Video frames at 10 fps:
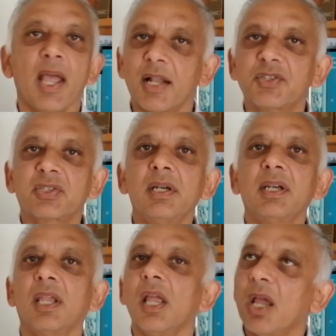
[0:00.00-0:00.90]
And
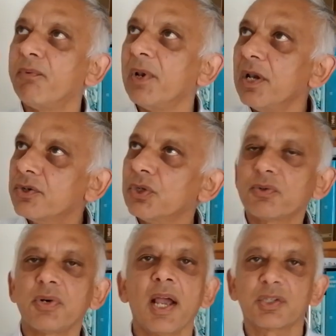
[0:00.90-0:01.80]
certainly, if we look to
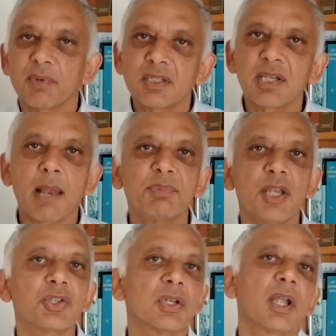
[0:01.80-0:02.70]
Christ when
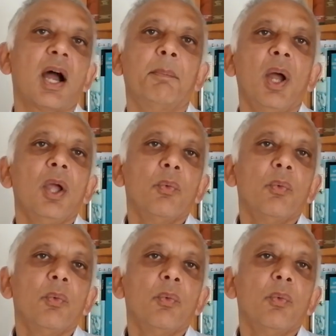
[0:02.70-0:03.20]
temptation comes,